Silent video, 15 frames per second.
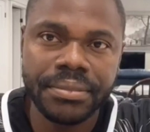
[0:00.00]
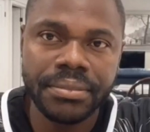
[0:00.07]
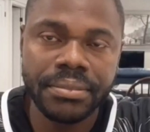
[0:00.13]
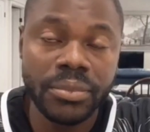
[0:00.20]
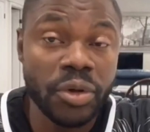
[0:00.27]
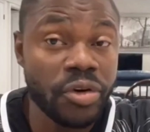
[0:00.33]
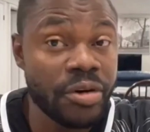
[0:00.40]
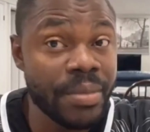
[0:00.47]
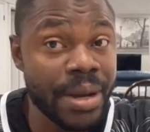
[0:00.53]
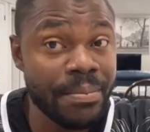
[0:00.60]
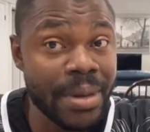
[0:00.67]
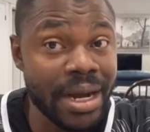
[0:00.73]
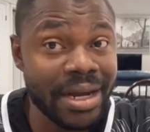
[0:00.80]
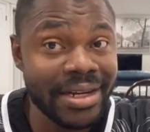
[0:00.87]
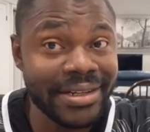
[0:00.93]
Remember,
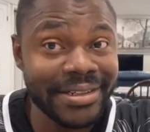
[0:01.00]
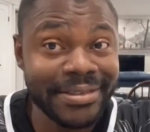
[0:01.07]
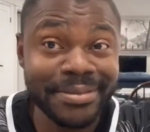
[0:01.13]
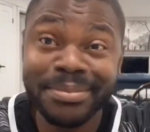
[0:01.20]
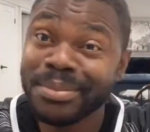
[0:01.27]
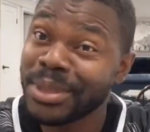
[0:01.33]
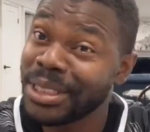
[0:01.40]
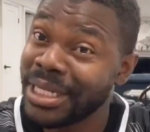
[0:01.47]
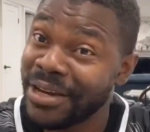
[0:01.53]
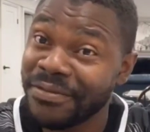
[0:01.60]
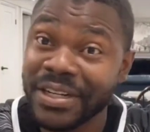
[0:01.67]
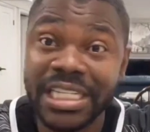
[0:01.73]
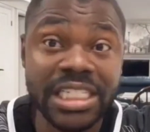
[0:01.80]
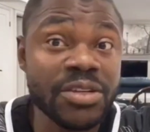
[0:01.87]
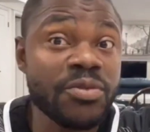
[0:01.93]
the
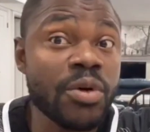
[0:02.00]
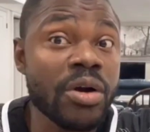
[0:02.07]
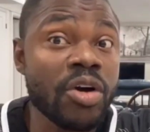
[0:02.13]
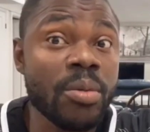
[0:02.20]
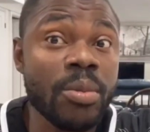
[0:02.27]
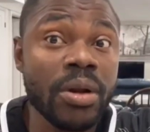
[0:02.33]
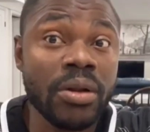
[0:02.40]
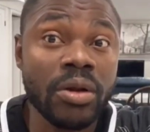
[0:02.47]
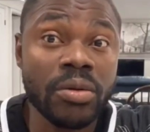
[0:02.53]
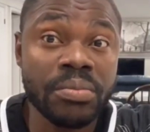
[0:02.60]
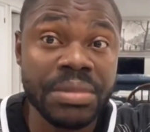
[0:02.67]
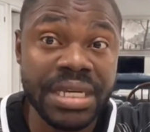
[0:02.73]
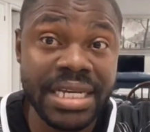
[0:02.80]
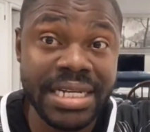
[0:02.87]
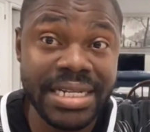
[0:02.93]
definition for a common law
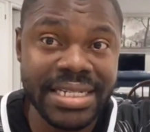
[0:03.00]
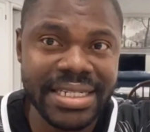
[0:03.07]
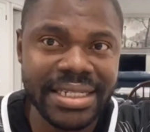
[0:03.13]
means